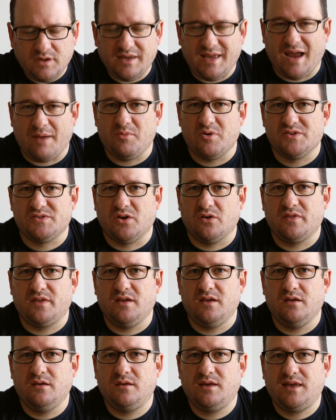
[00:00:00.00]
cameras are
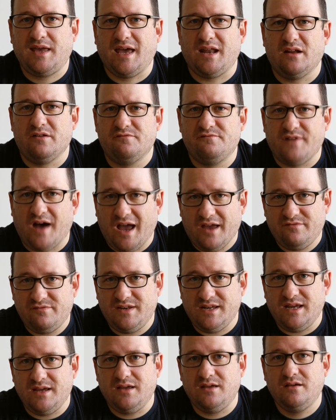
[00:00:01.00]
the Canon
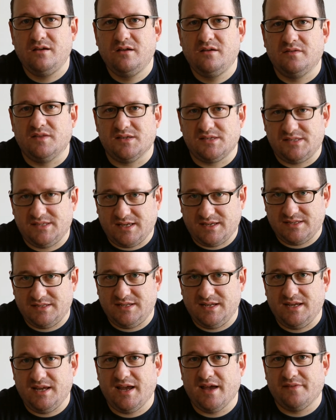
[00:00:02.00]
5D, the
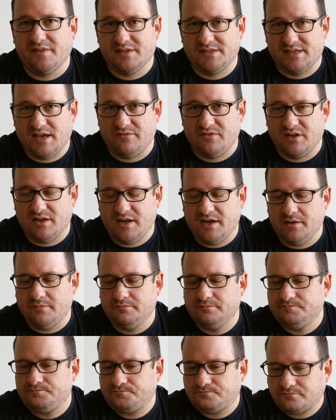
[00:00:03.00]
6D, and the 7D.
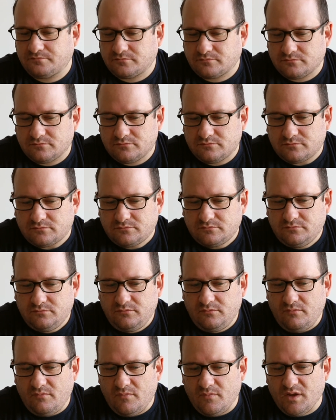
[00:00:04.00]

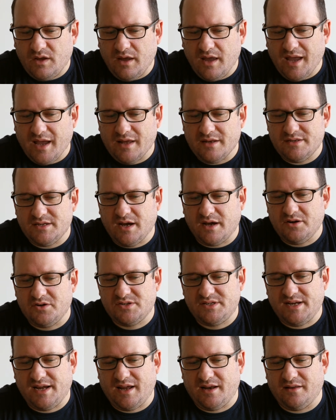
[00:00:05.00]
And to
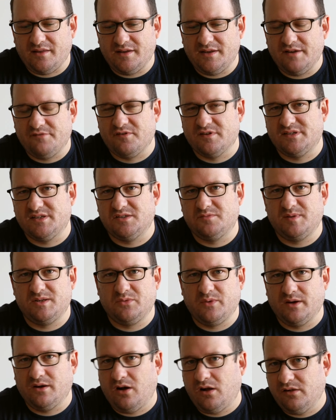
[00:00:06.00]
understand the differences
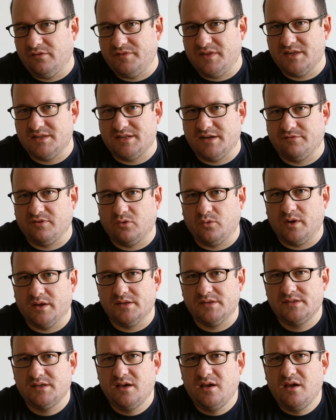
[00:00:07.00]
between all of these different
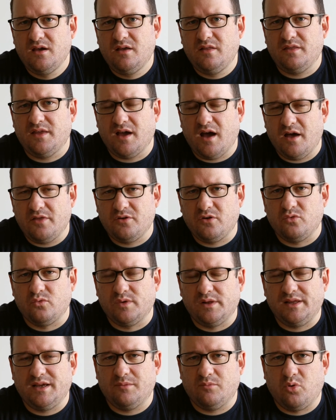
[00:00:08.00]
ones, the other
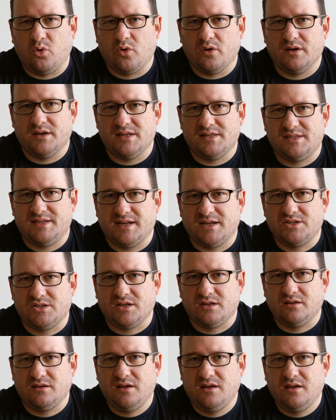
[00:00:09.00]
really important
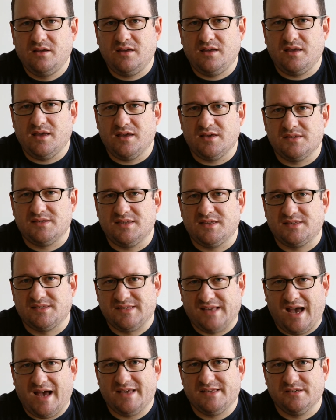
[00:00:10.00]
distinction is the
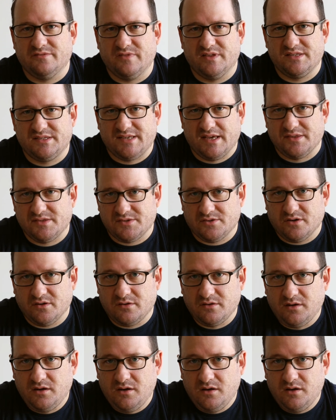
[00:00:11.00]
size of the sensor.